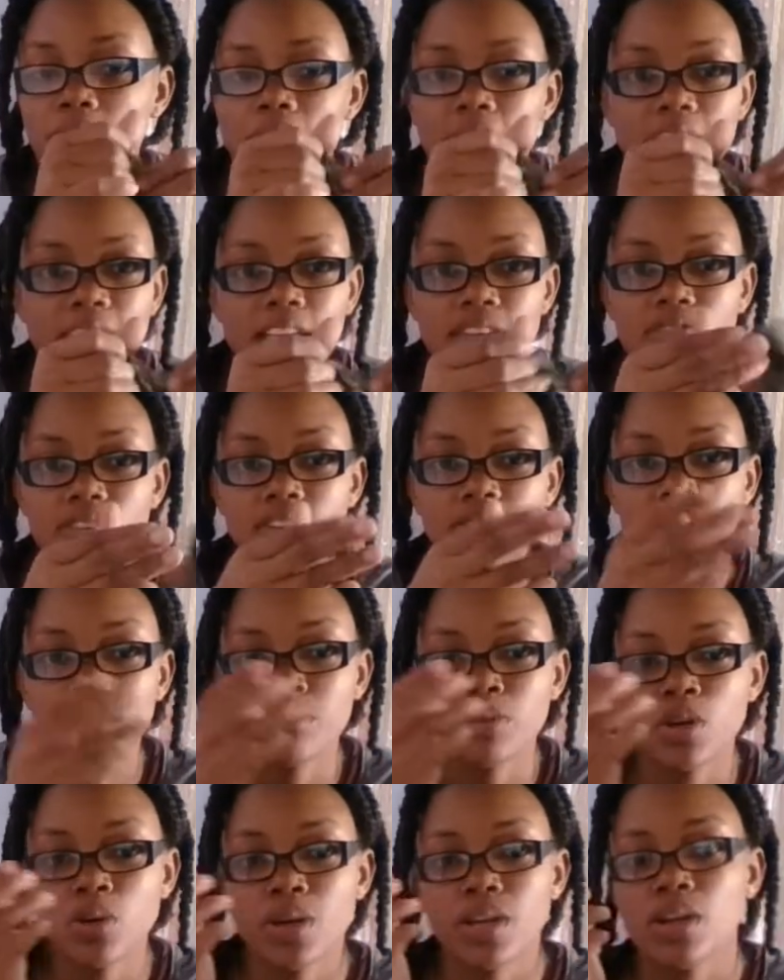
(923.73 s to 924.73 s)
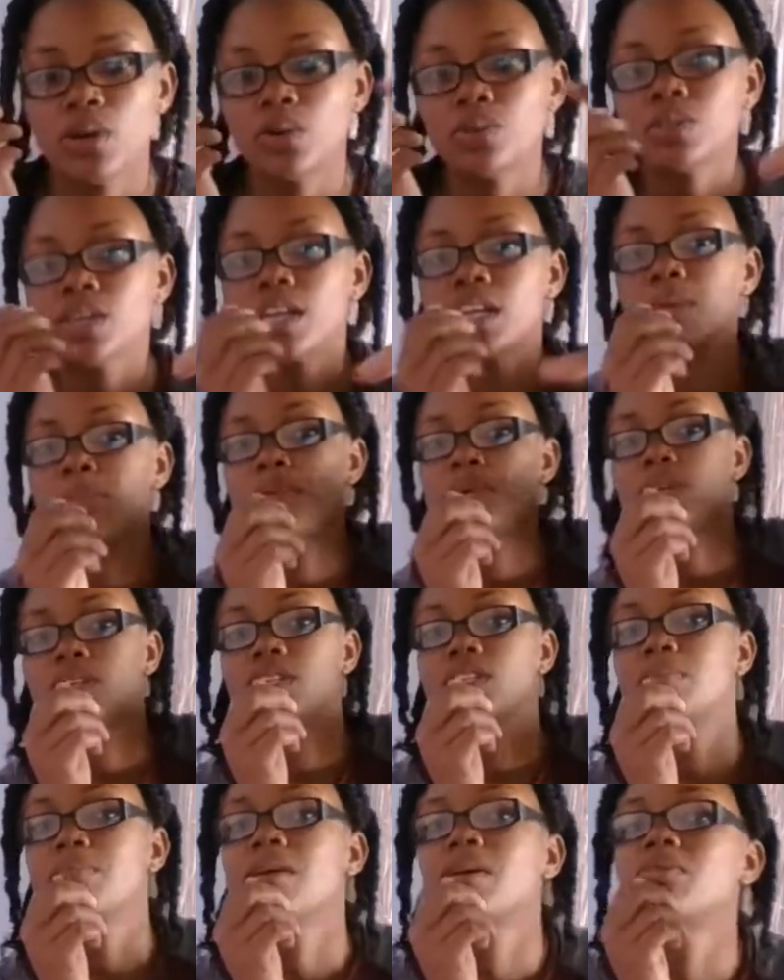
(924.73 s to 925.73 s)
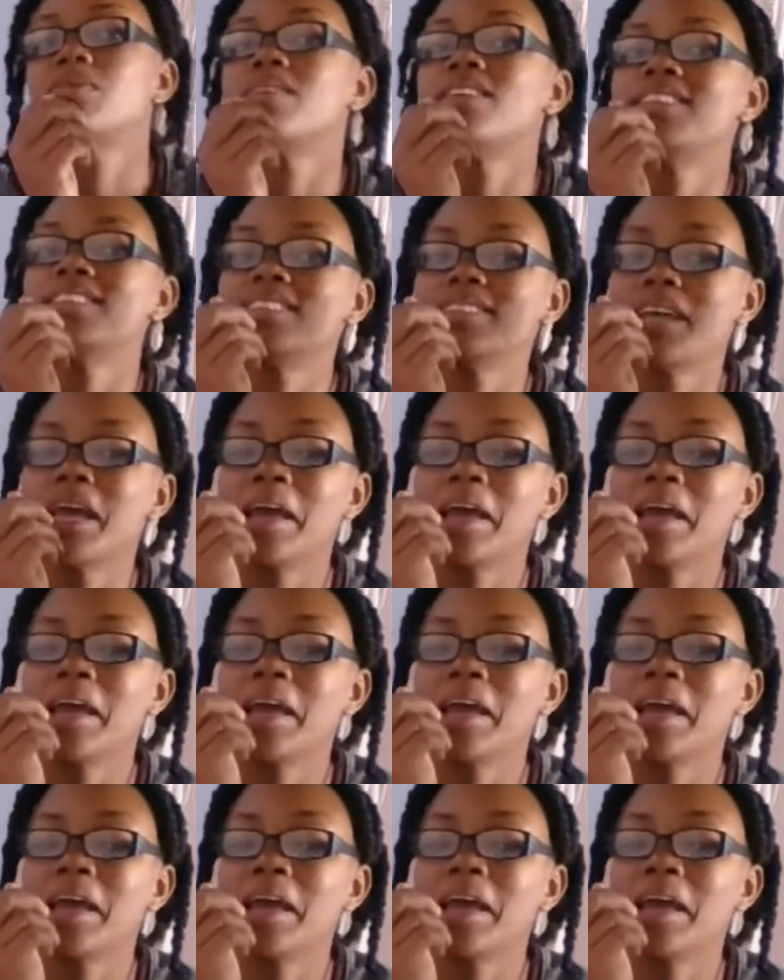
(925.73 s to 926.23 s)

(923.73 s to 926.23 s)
And even if I'm going out and I put this on my lid,